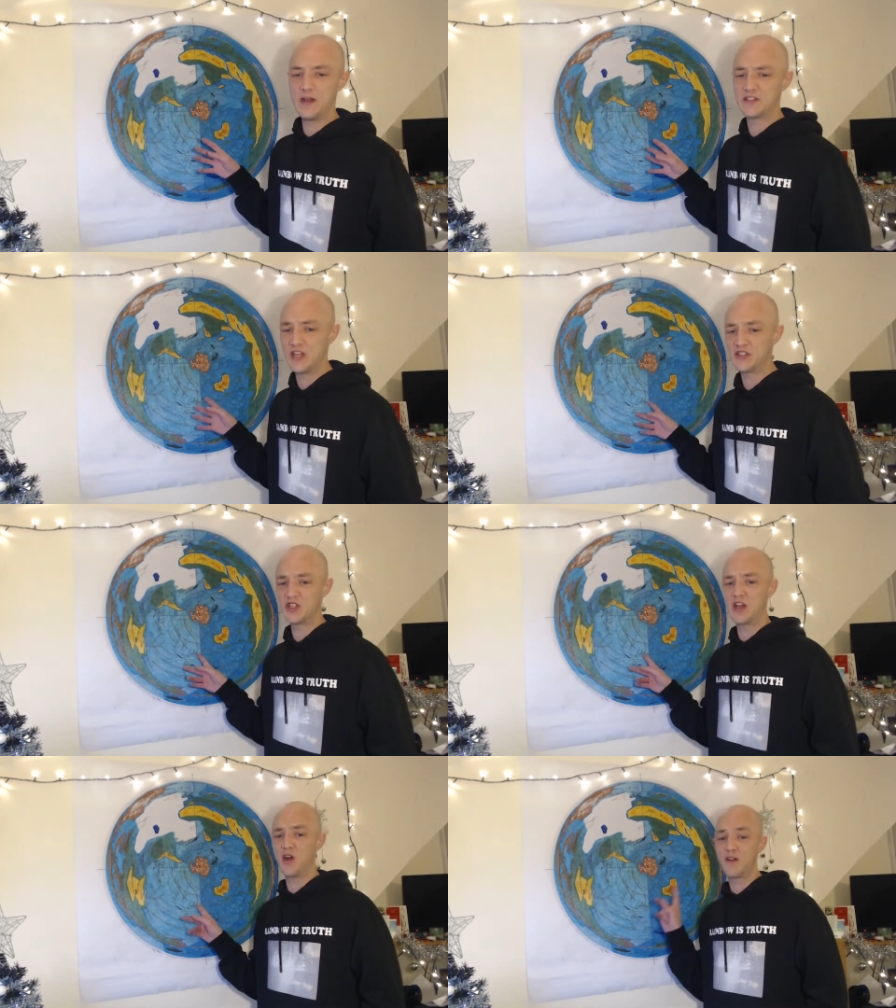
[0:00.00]

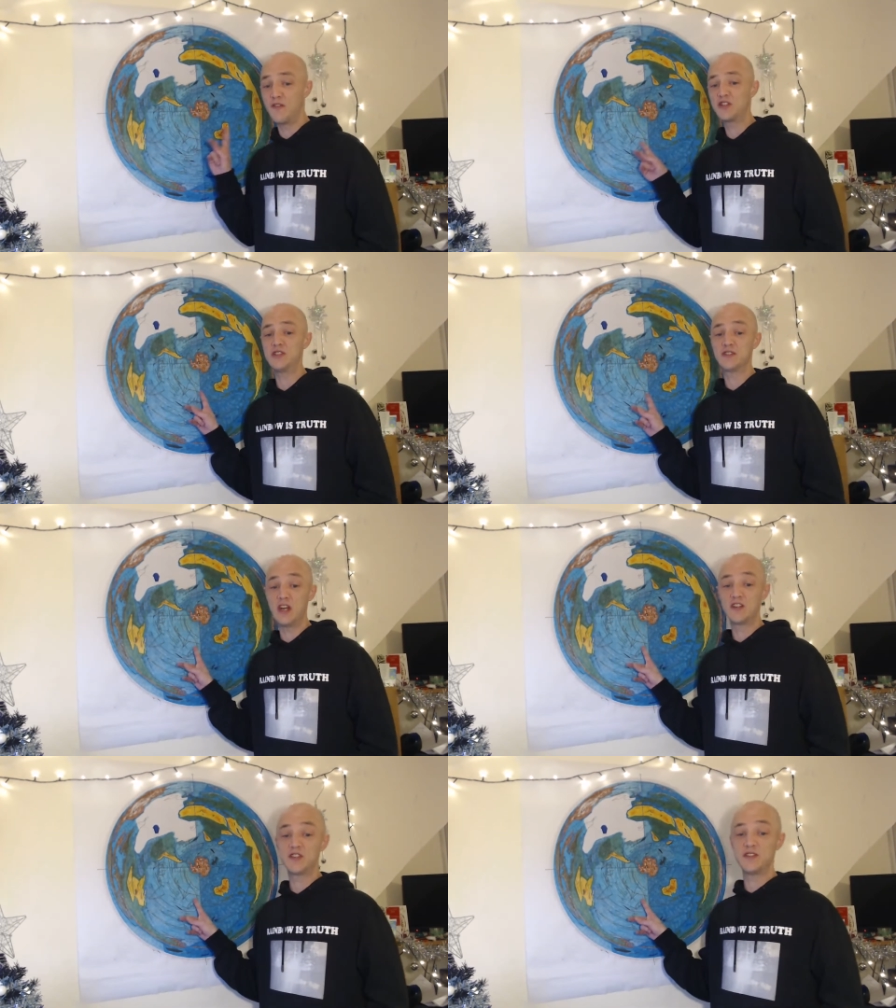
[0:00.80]
essentially artificial
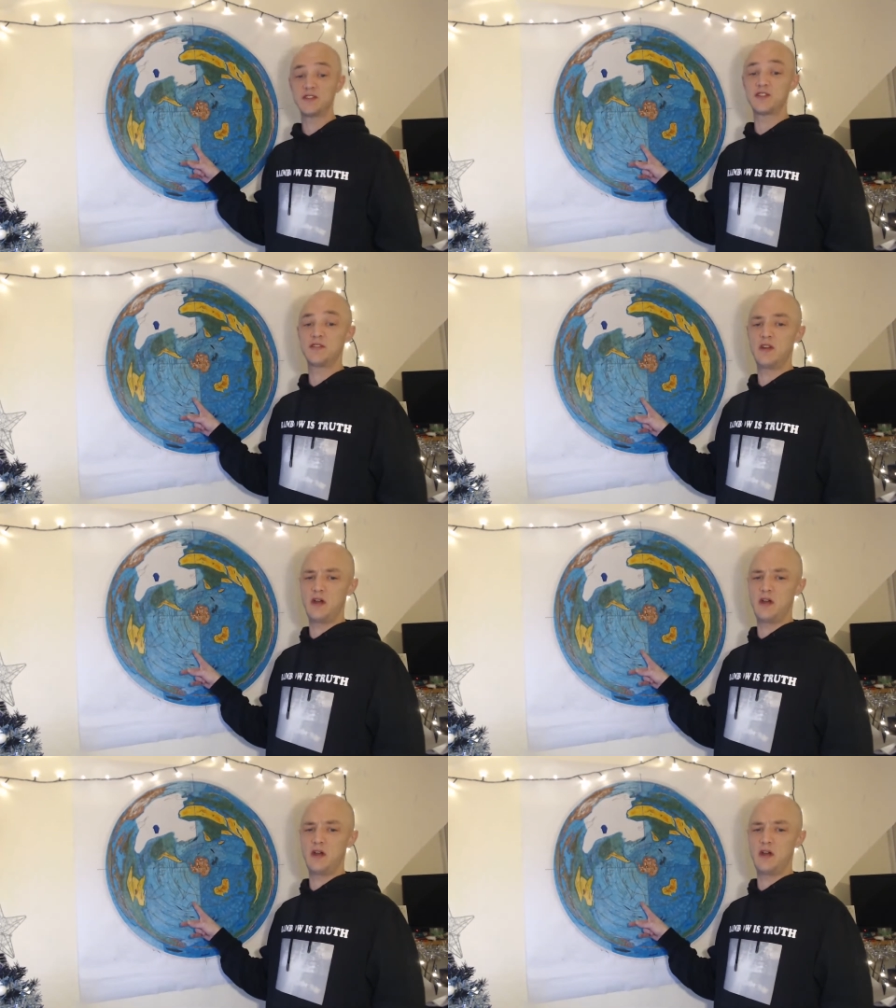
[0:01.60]
intelligence